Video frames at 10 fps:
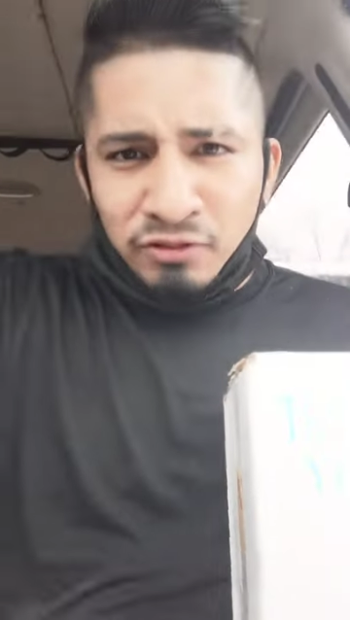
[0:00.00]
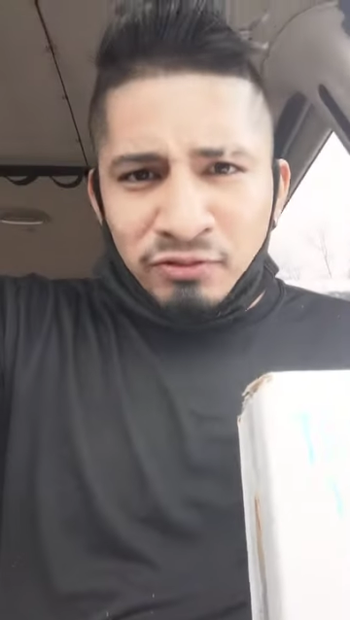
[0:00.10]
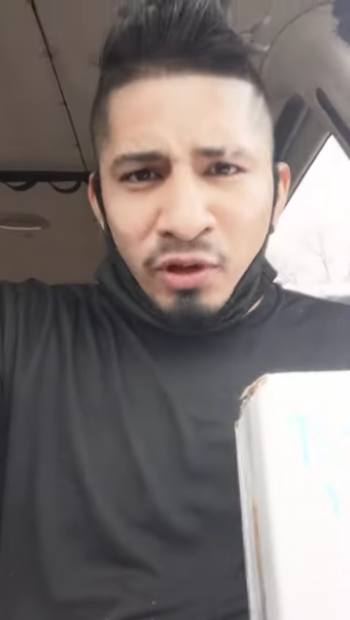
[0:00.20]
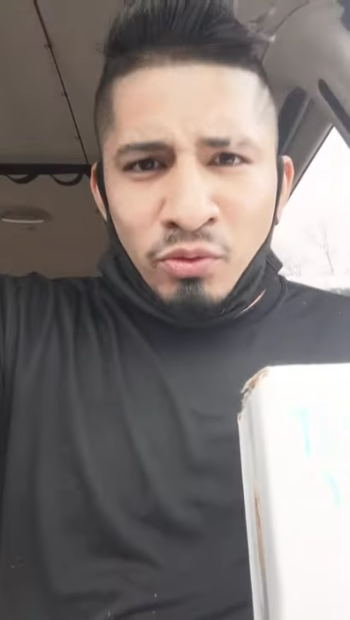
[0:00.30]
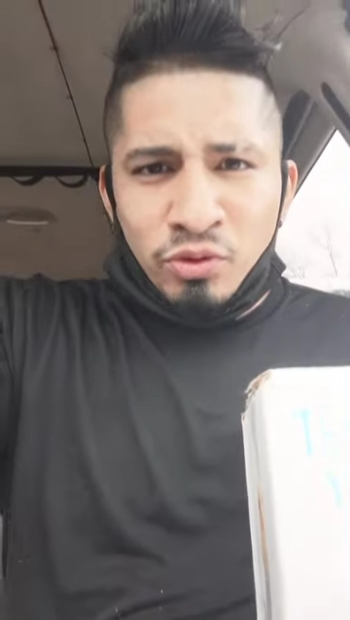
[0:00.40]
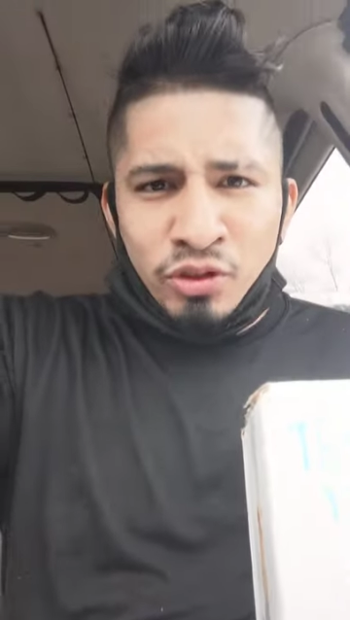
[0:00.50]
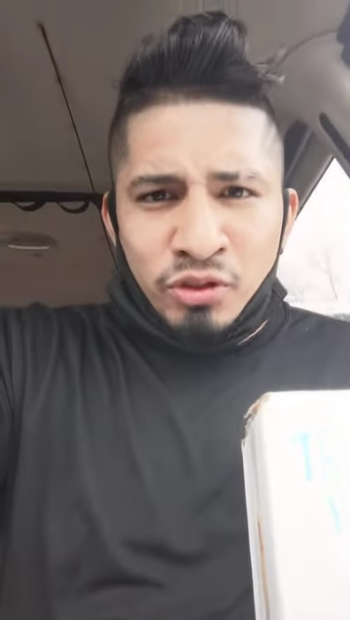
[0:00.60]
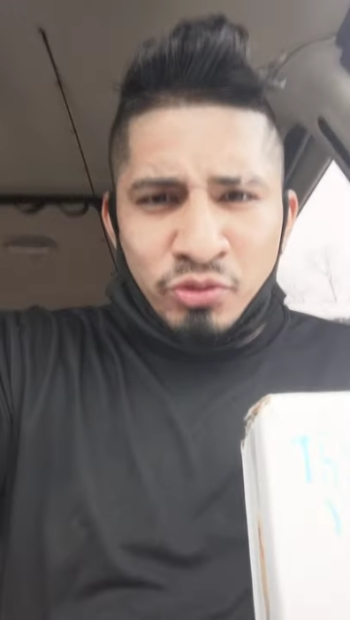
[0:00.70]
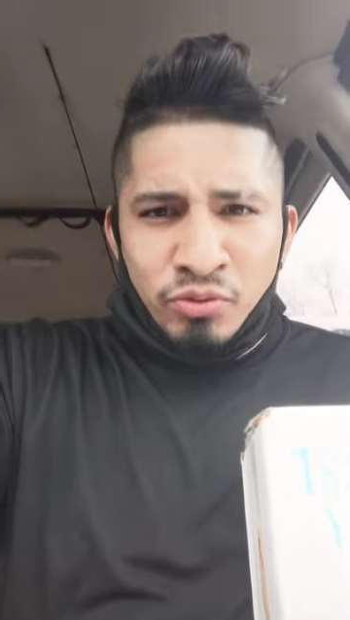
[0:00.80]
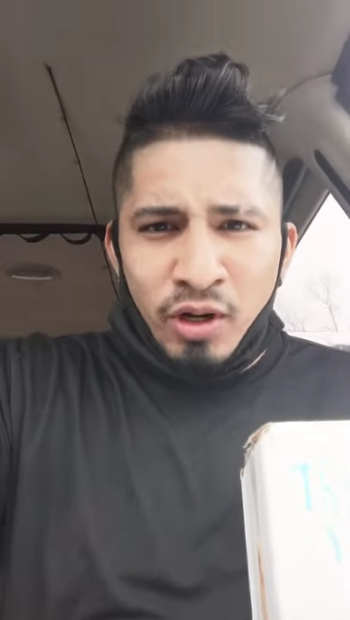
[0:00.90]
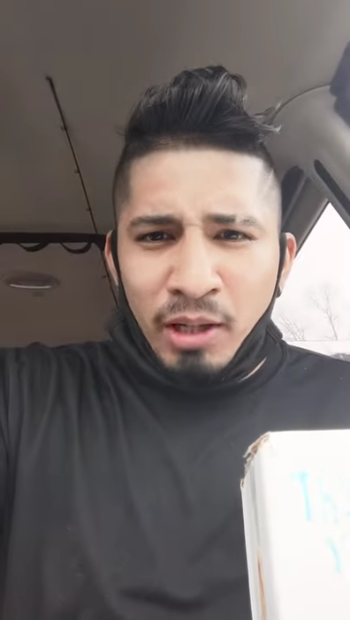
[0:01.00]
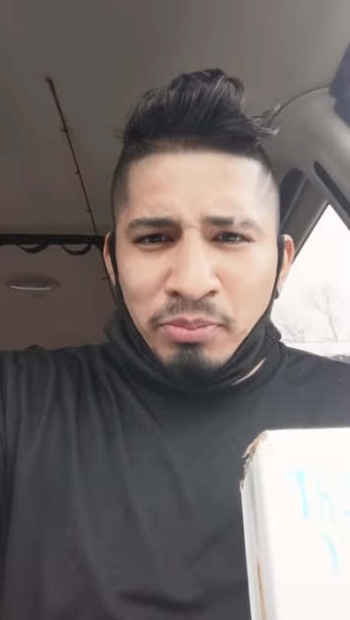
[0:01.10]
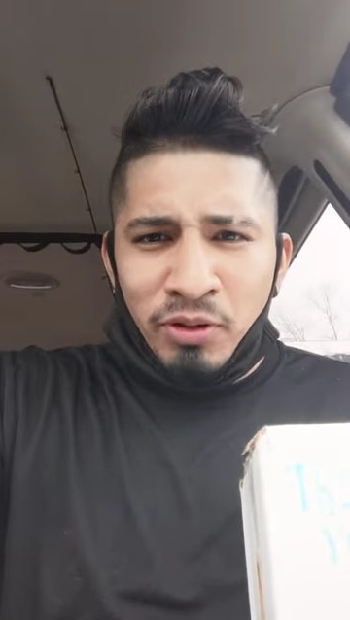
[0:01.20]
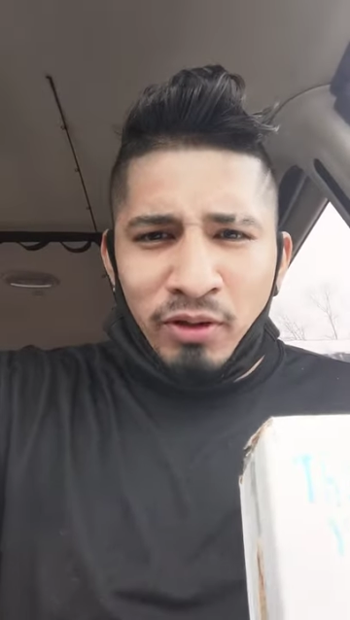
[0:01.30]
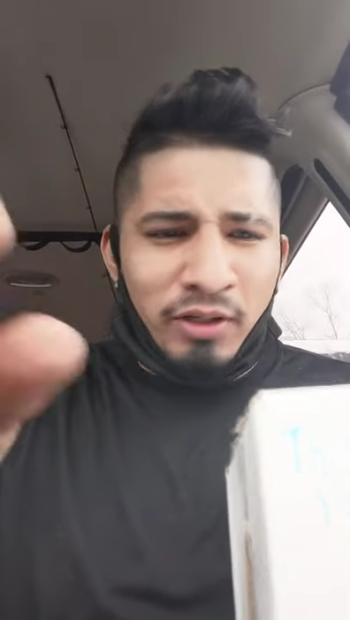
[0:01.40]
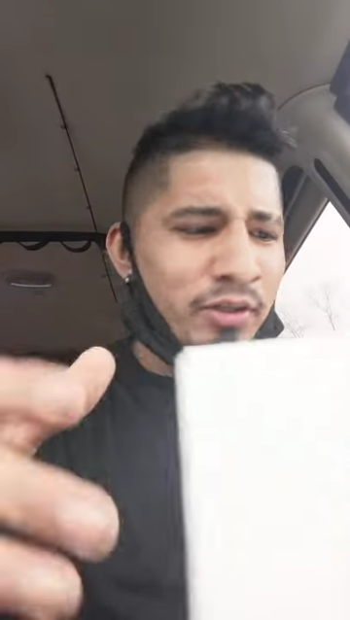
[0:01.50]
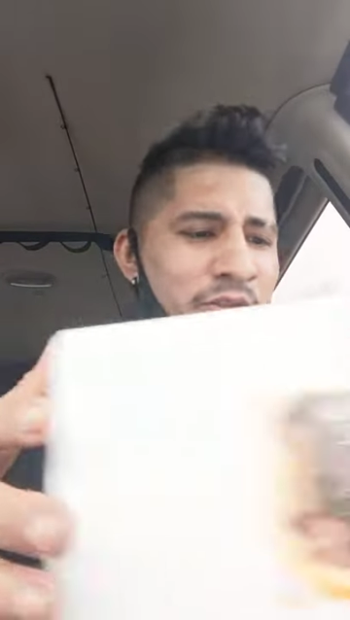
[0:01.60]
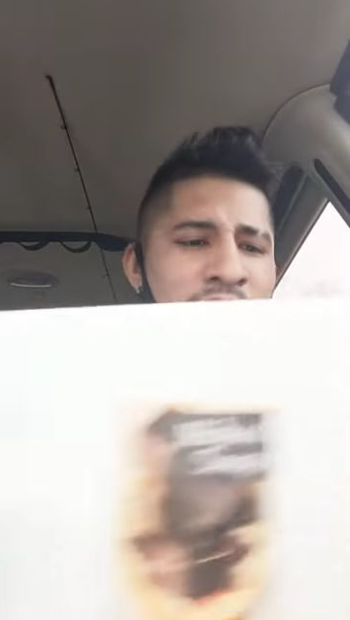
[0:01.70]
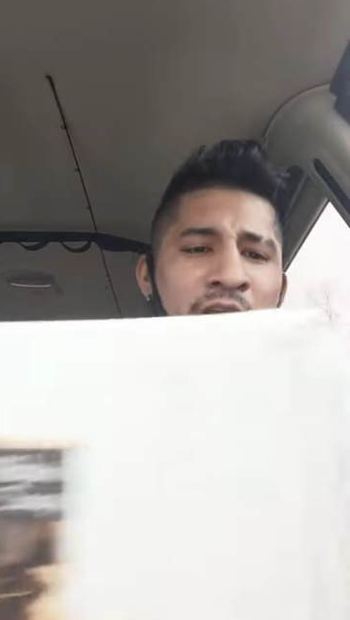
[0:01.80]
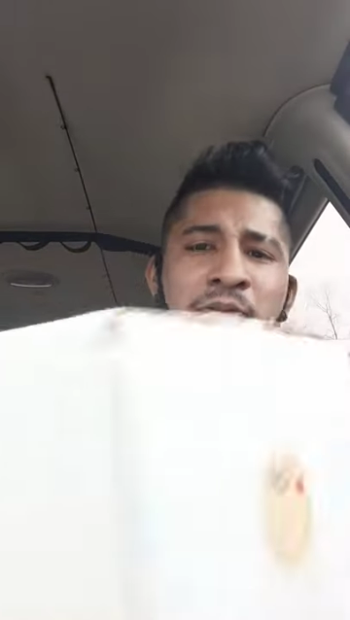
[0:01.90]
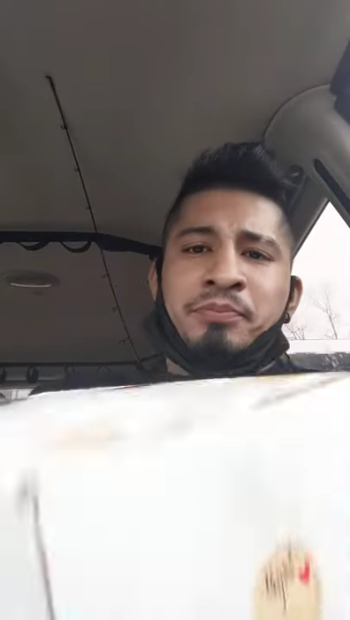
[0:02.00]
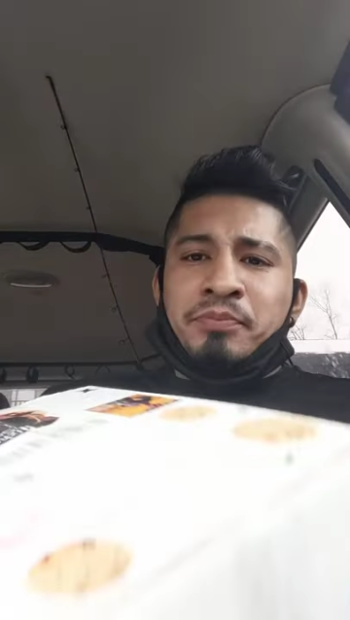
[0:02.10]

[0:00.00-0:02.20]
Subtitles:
phone just dropped. Oh, let off that.